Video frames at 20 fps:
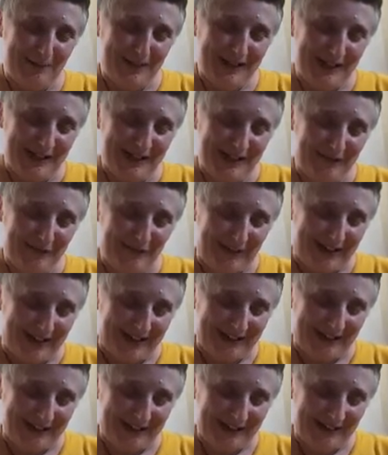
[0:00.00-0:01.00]
believe it.
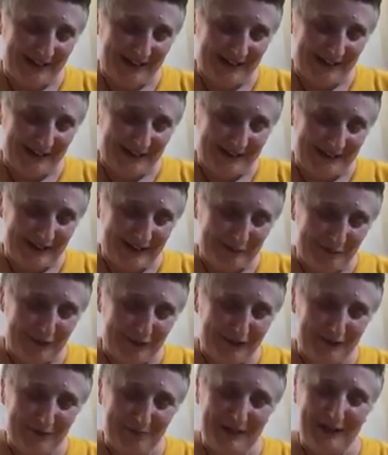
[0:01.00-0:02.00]
So
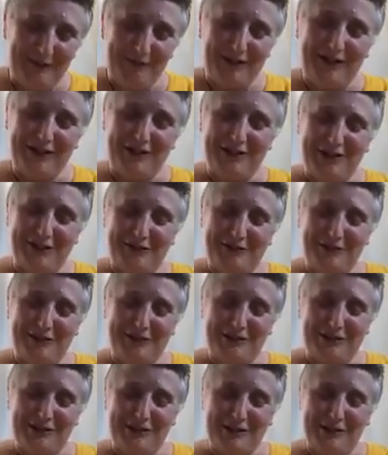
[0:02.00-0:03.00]
what we want you
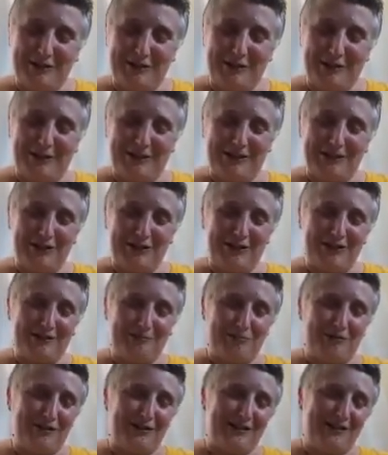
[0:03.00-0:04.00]
to do is just
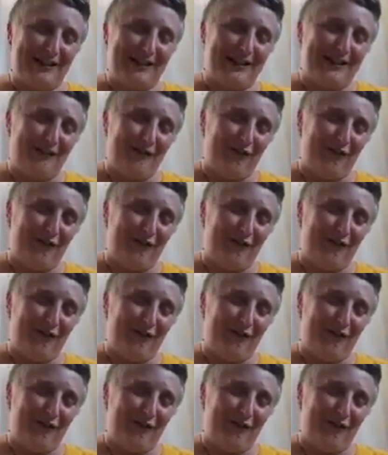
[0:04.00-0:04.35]
put that